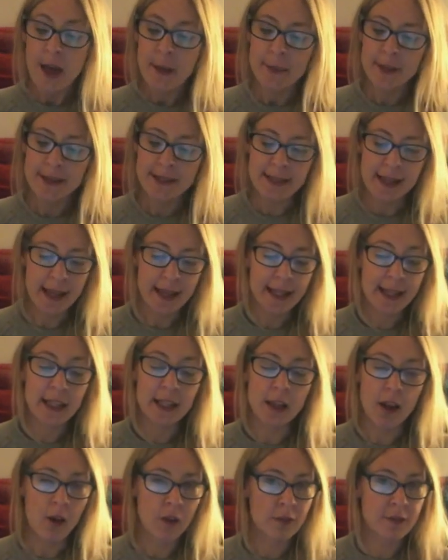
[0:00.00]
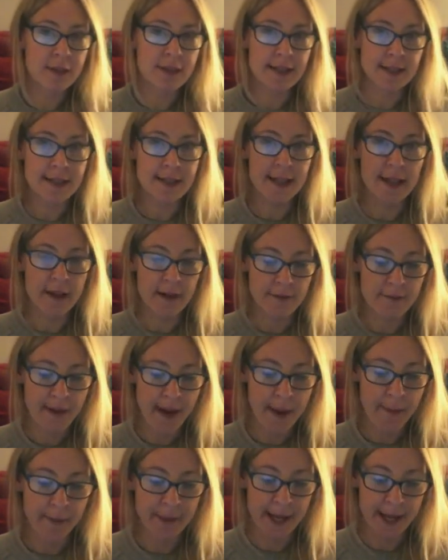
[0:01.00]
But Psyche longed to see her
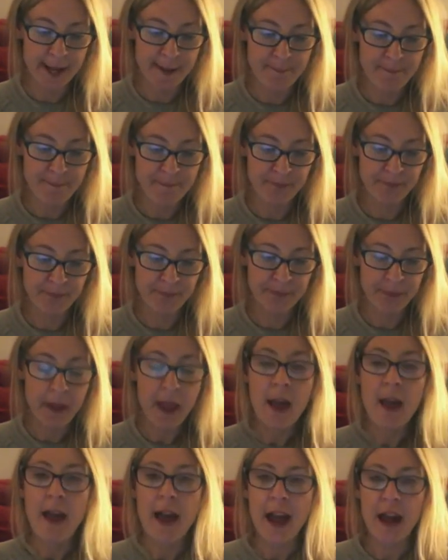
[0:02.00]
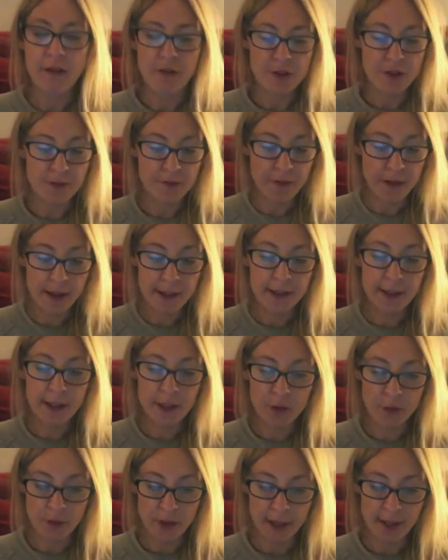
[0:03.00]
family. Eros finally
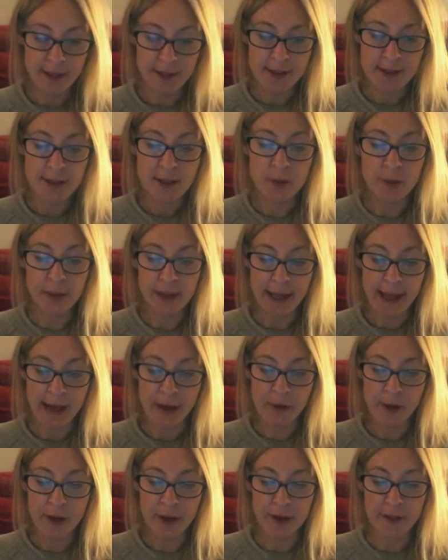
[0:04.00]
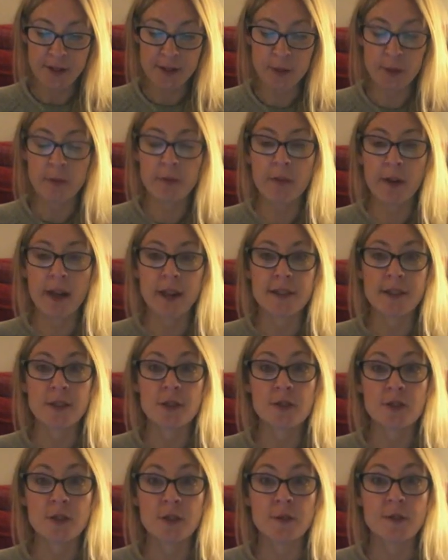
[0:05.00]
agreed to allow her to invite her
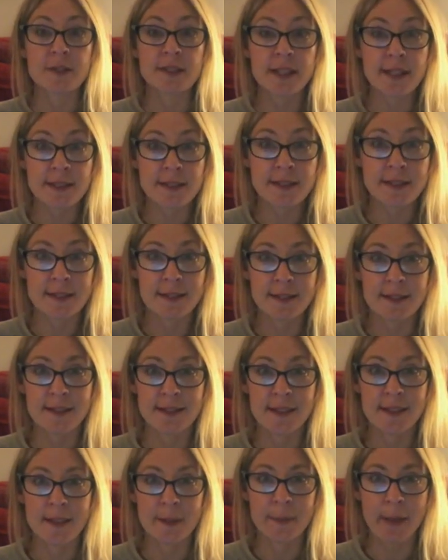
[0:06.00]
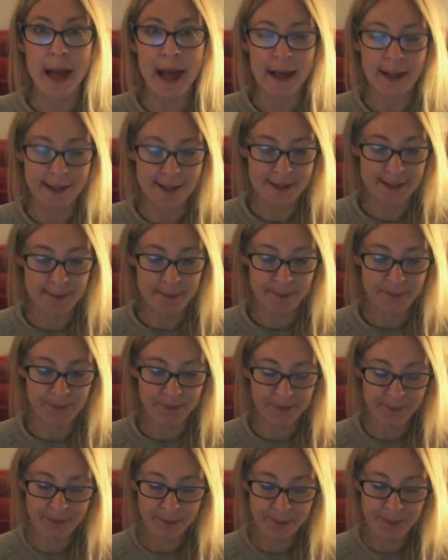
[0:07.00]
two sisters to the palace.
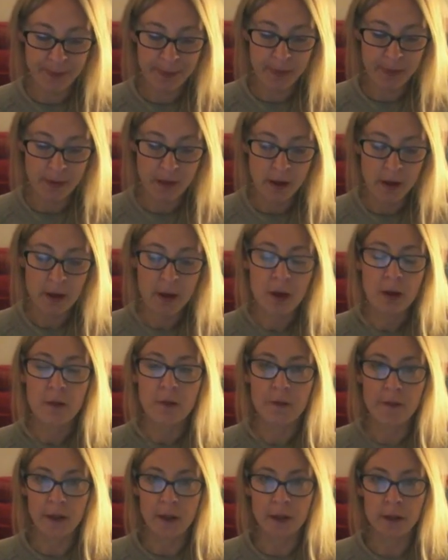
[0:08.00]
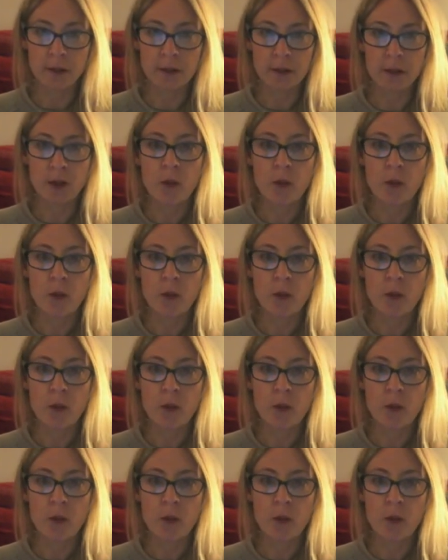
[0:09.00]
Filled